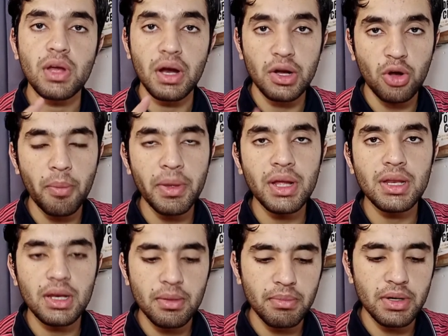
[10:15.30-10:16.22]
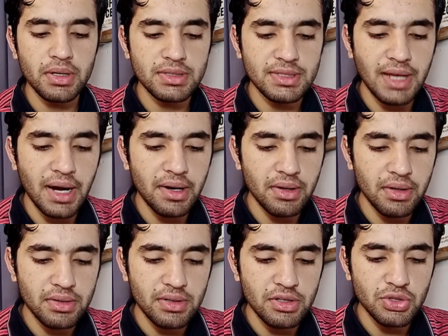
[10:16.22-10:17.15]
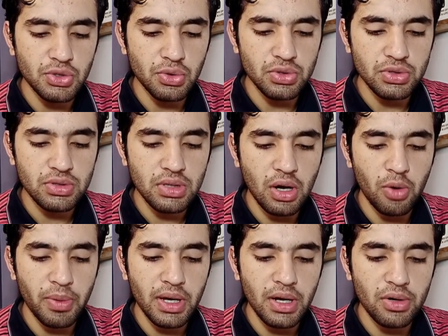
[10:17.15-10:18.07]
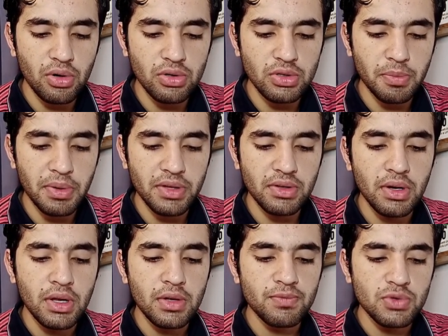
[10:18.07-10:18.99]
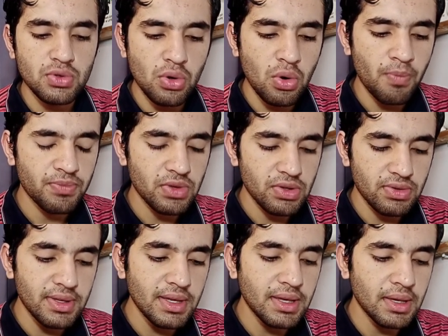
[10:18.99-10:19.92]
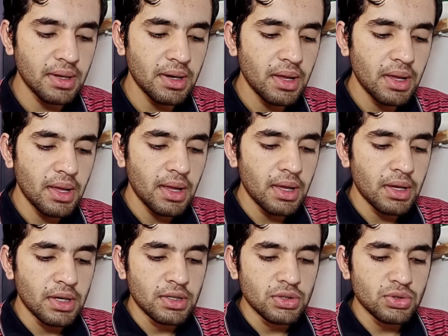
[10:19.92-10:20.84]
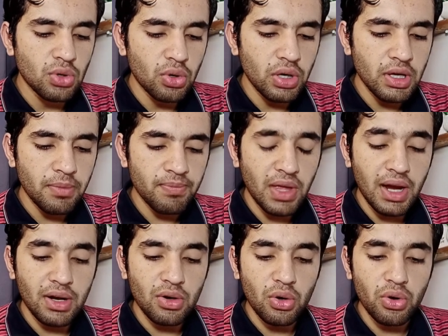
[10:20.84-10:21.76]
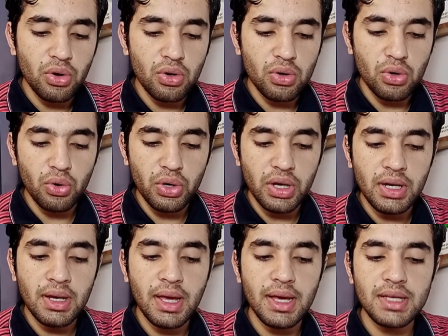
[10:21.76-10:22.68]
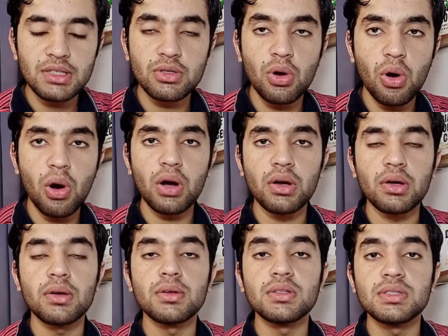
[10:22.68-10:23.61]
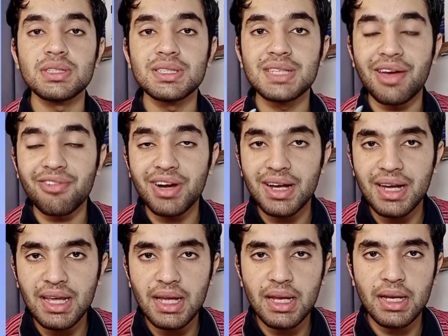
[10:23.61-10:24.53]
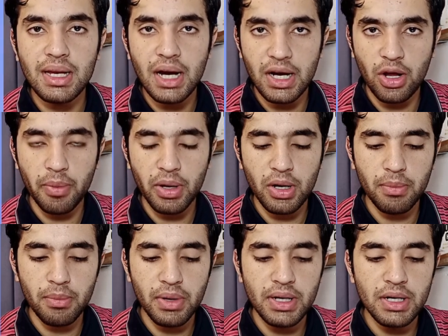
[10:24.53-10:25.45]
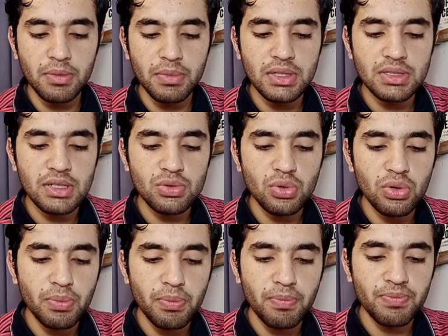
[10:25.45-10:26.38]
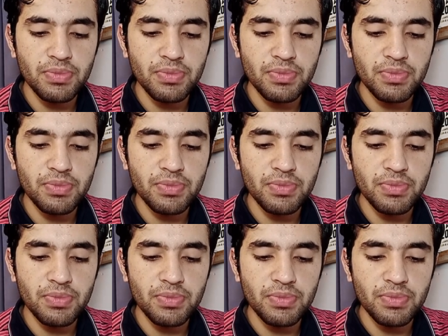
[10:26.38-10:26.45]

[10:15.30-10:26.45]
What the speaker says: atomic number Z shows how many electrons are present. So see here, sodium and chlorine has got 17 atomic number. It means that so